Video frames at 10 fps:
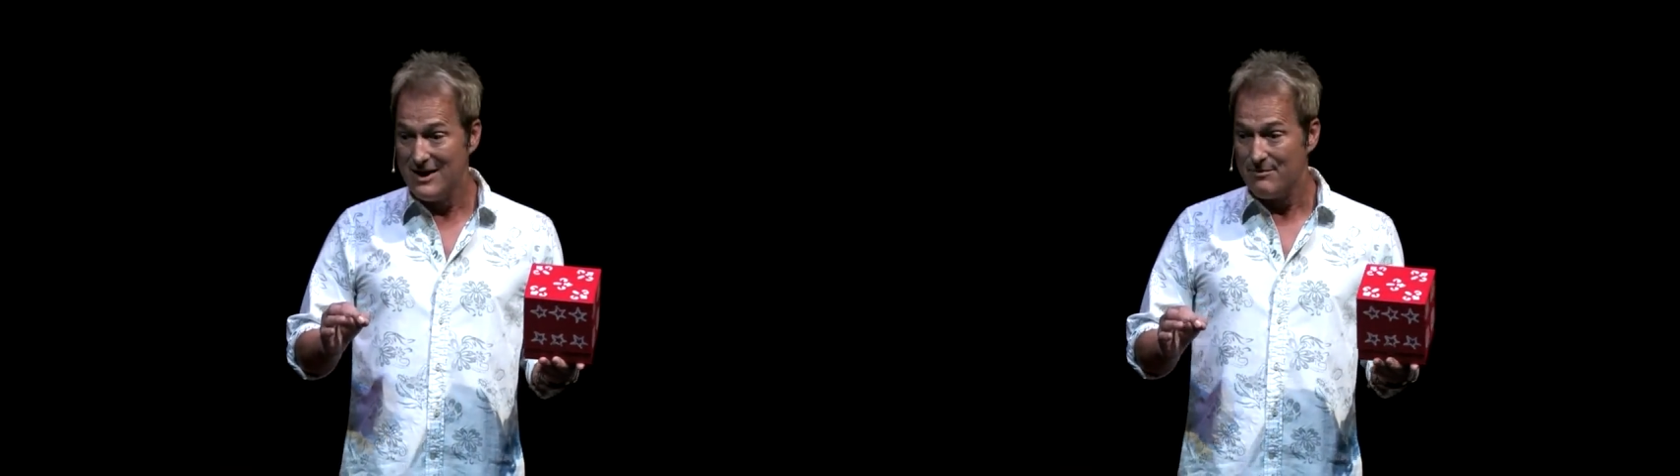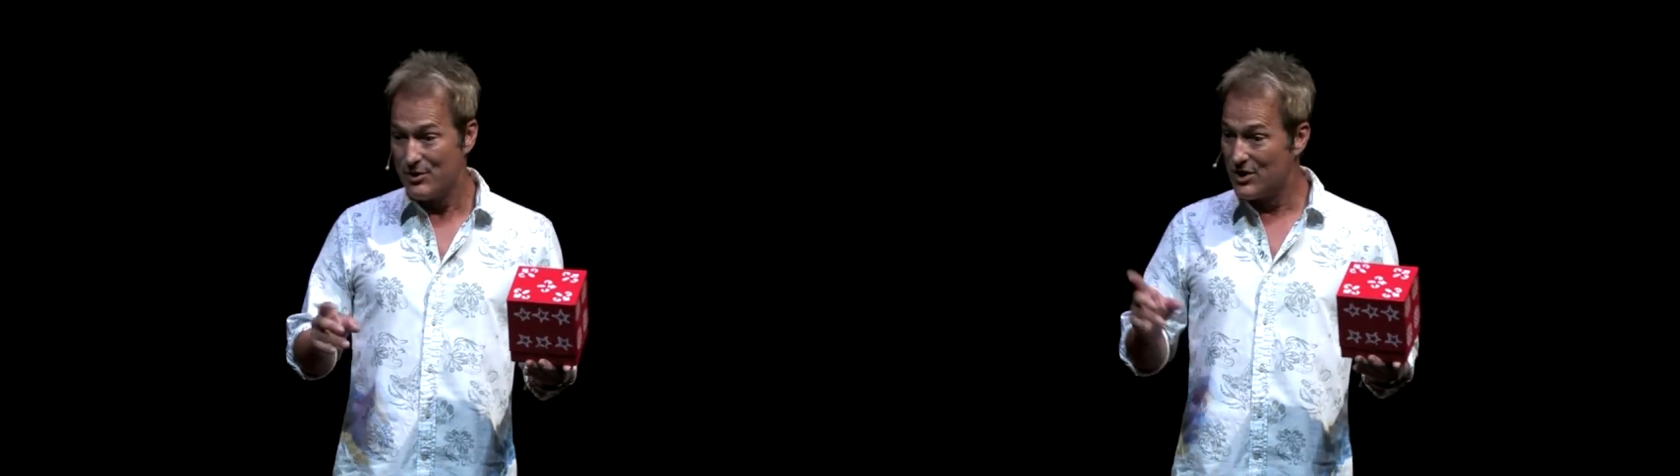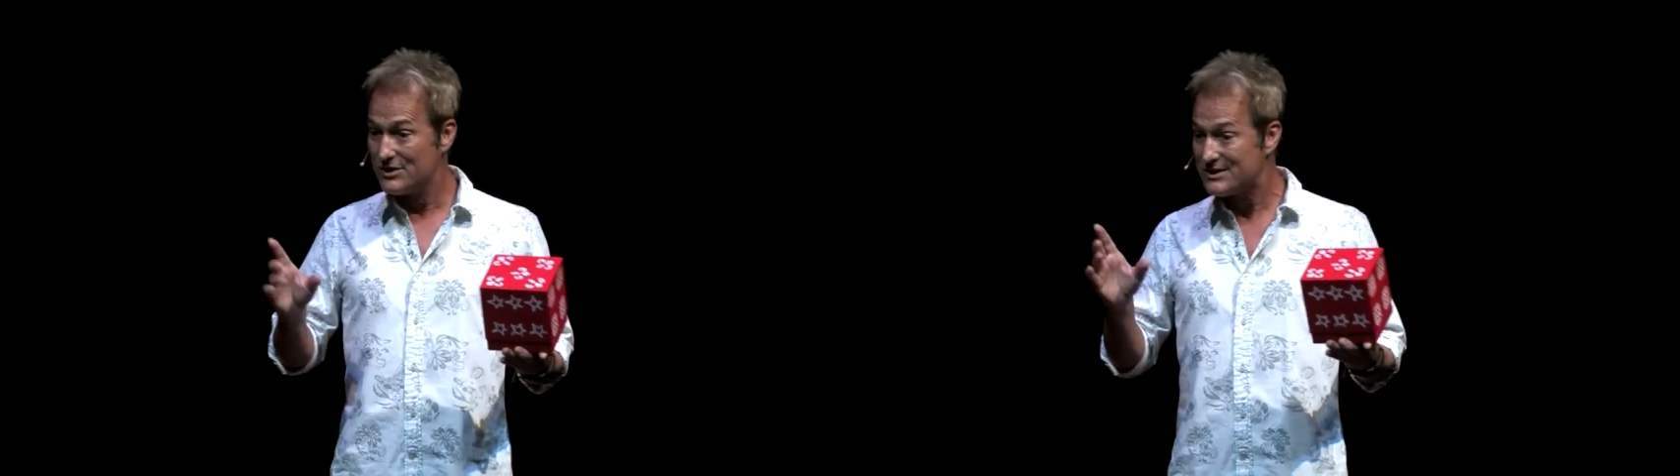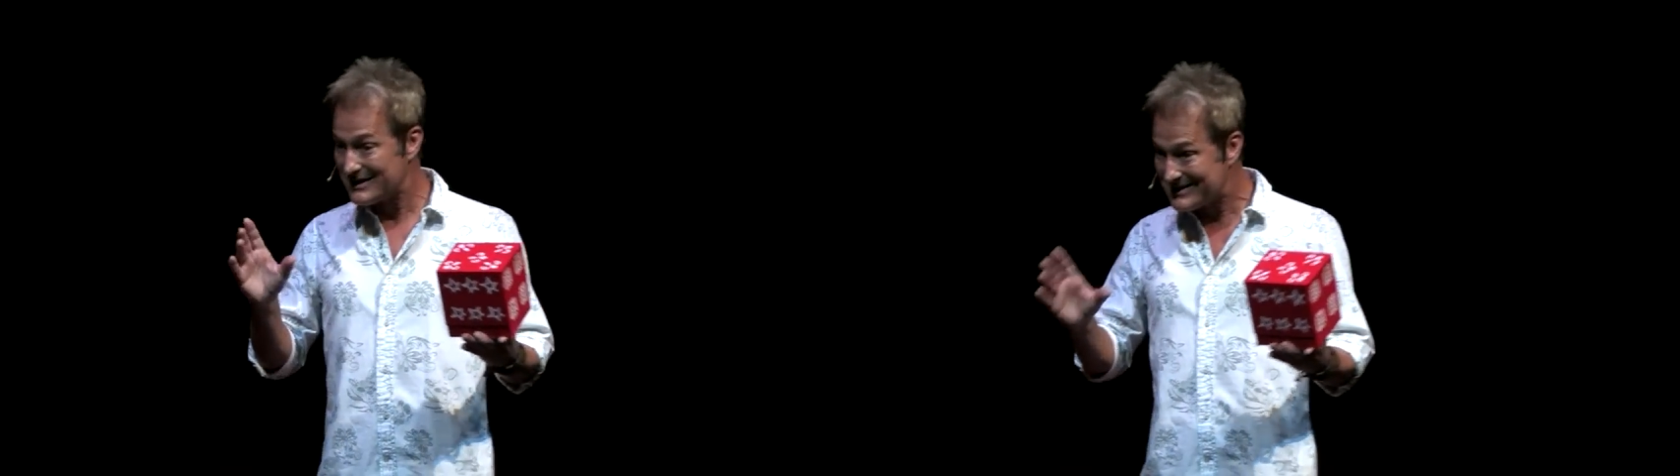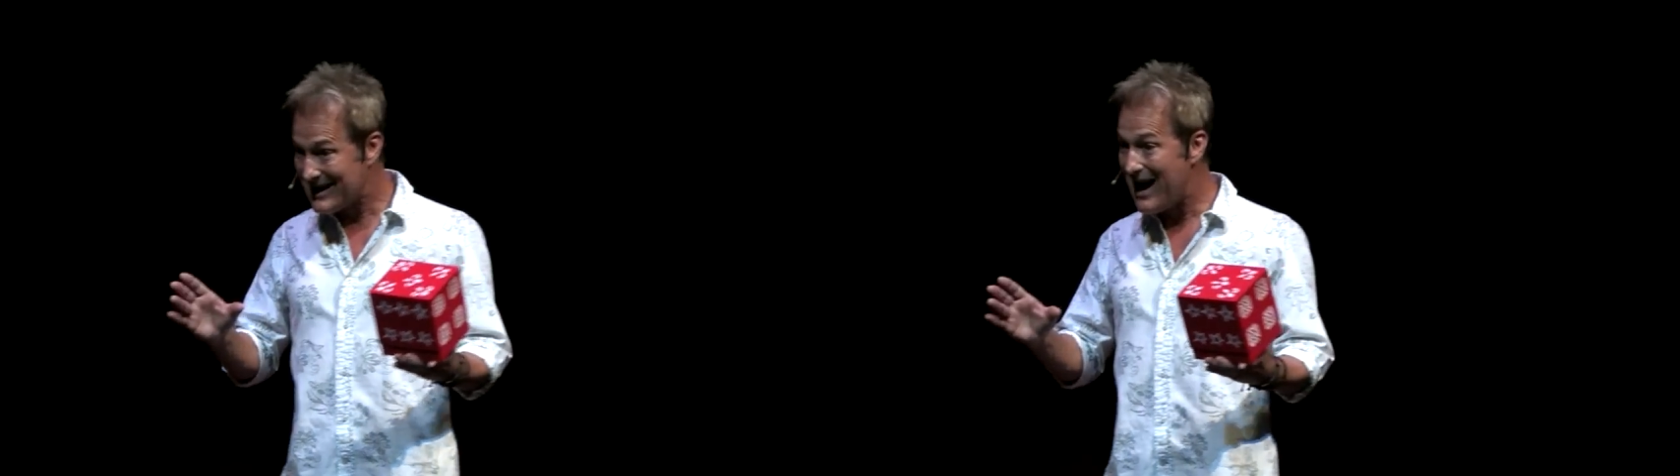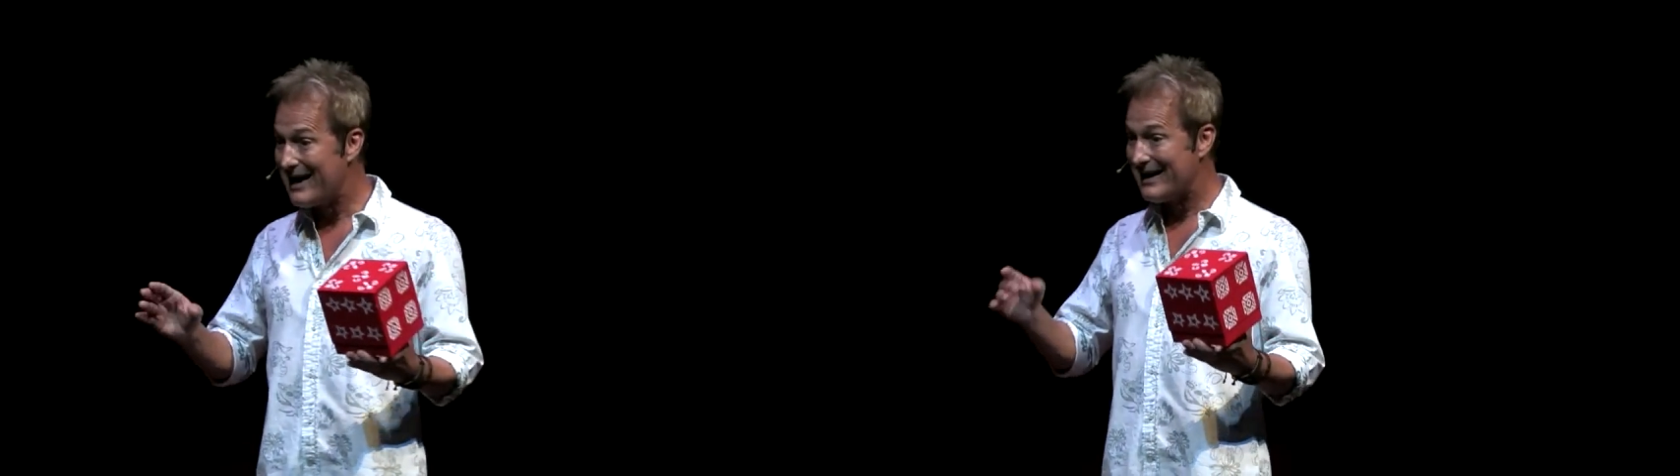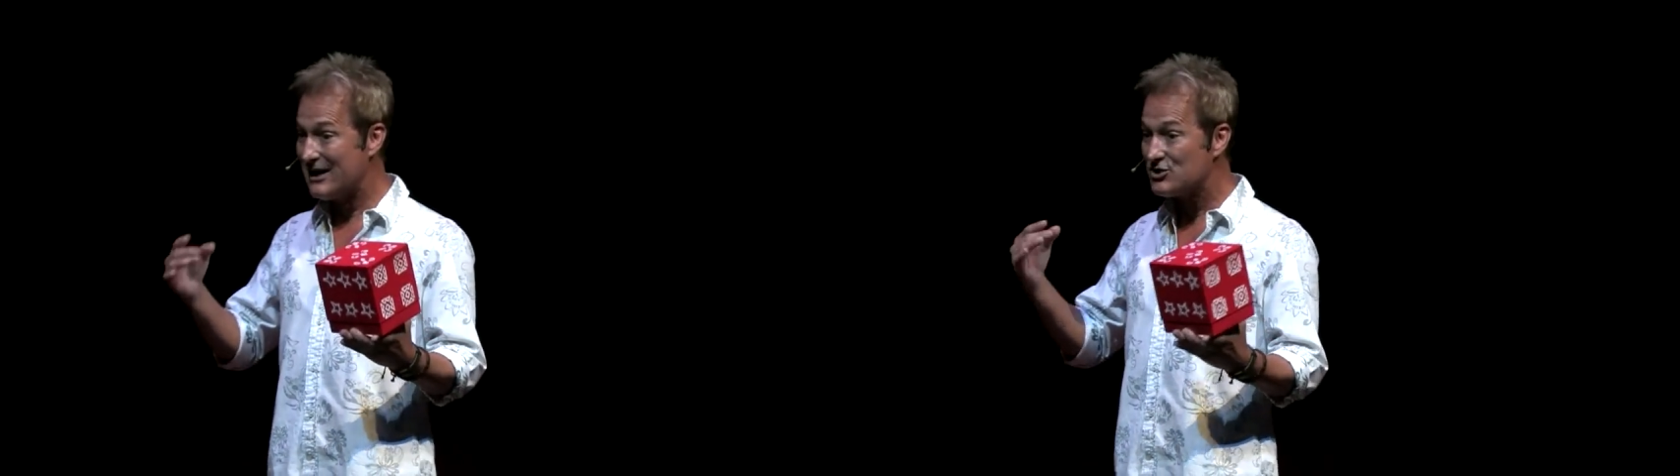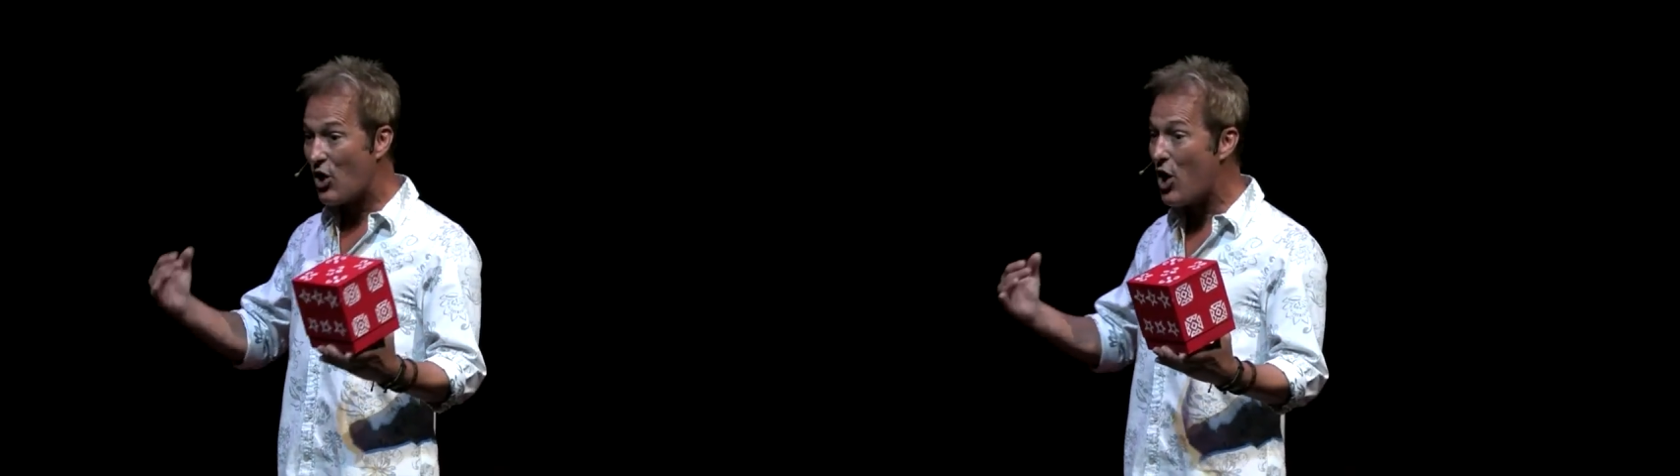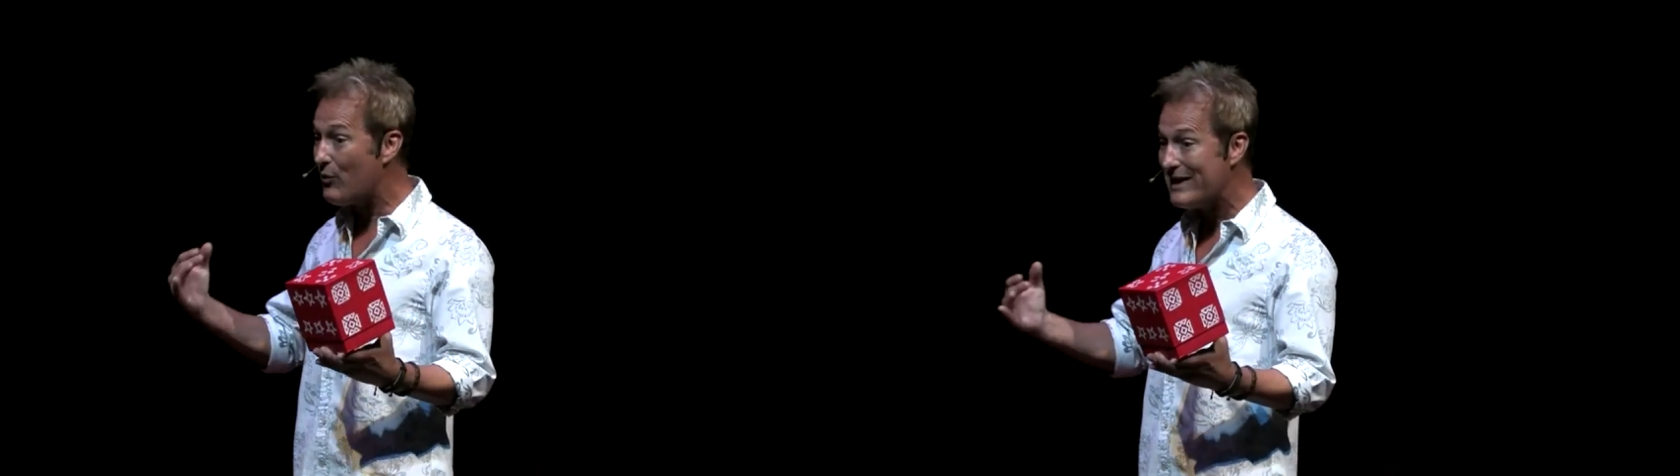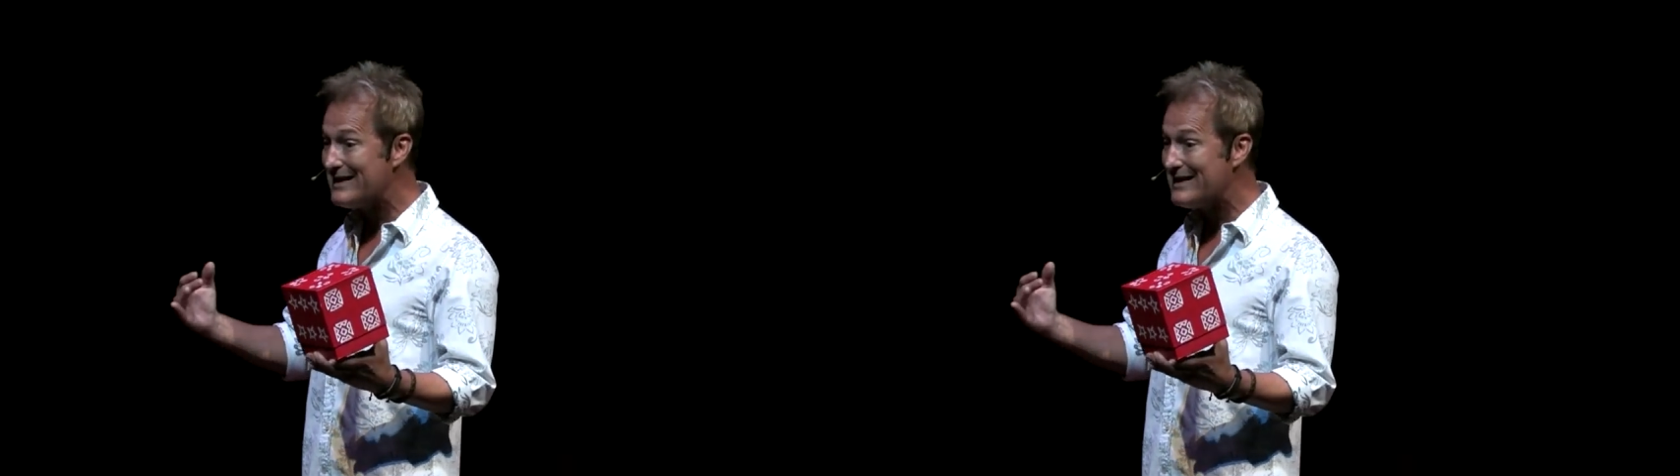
because society has already